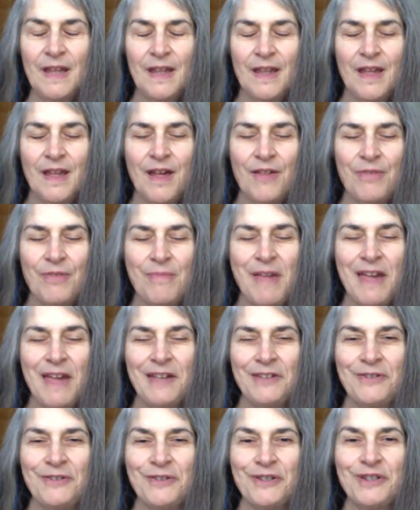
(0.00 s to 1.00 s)
Health
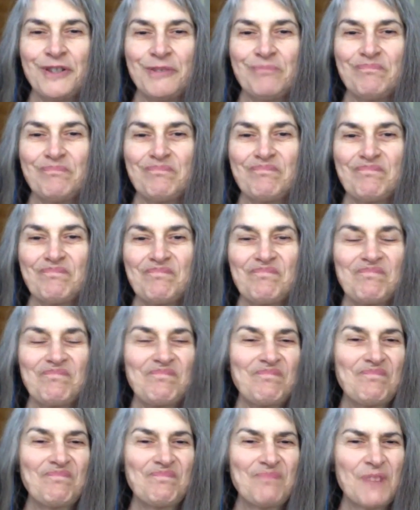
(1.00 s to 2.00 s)
matters.
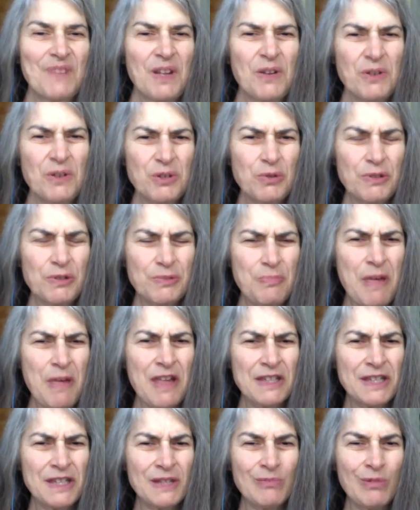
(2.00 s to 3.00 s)
Who's
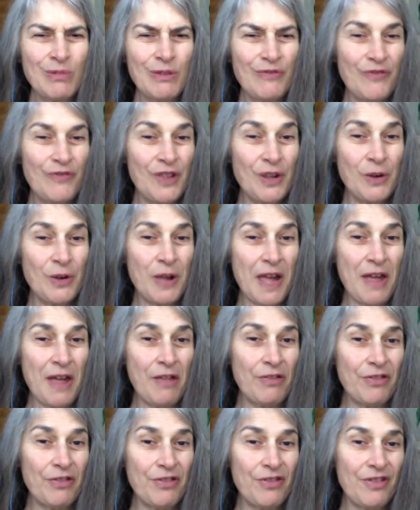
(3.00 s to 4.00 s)
responsible for your
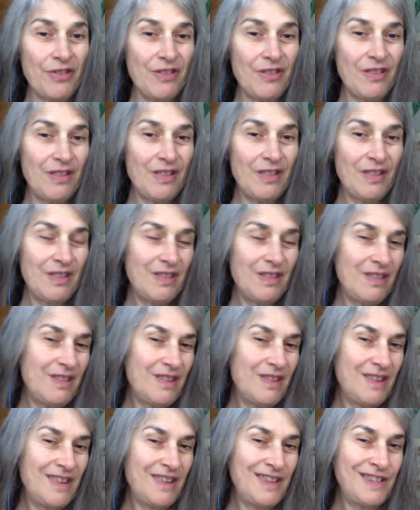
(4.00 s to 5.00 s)
health?
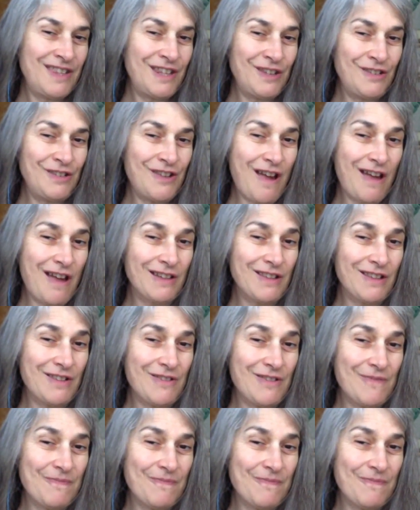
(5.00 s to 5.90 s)
Is it your doctor?